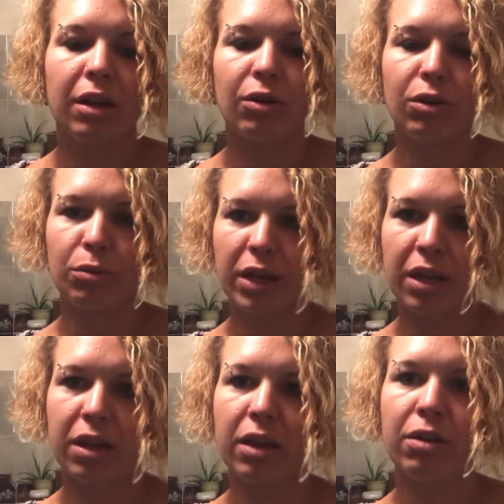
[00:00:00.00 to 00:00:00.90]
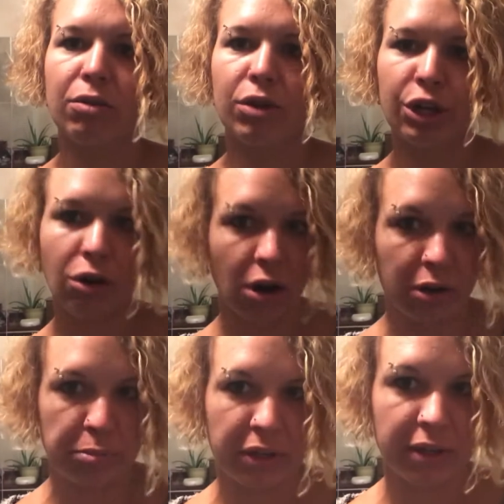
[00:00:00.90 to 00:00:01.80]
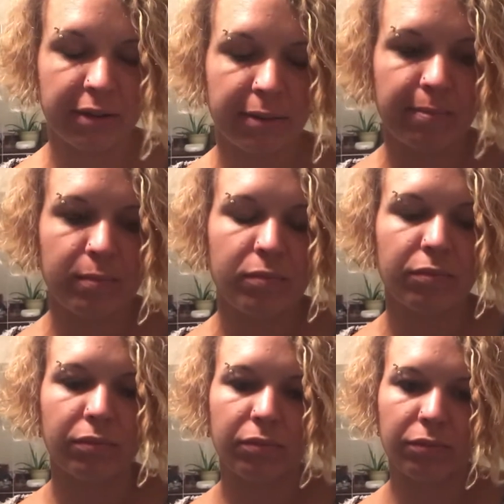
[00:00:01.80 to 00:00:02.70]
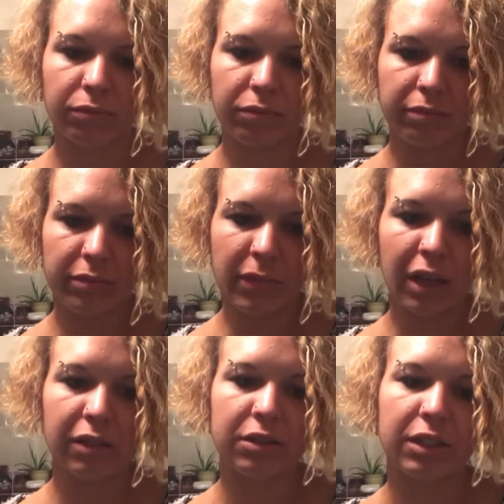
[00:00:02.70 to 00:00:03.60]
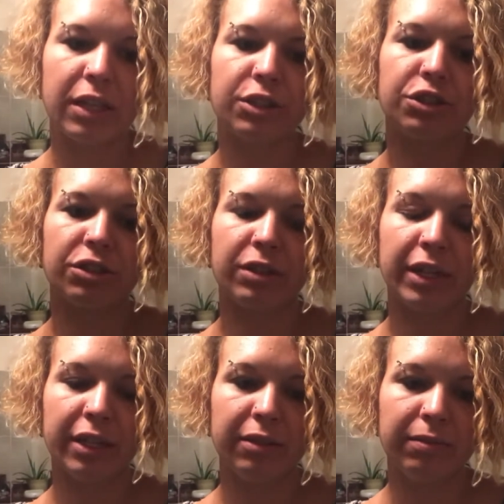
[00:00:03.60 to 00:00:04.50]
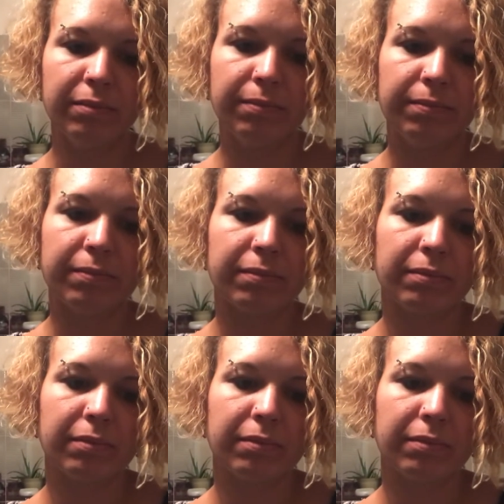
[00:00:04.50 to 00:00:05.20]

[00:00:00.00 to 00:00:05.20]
or ringing or your heartbeat. Stage three, is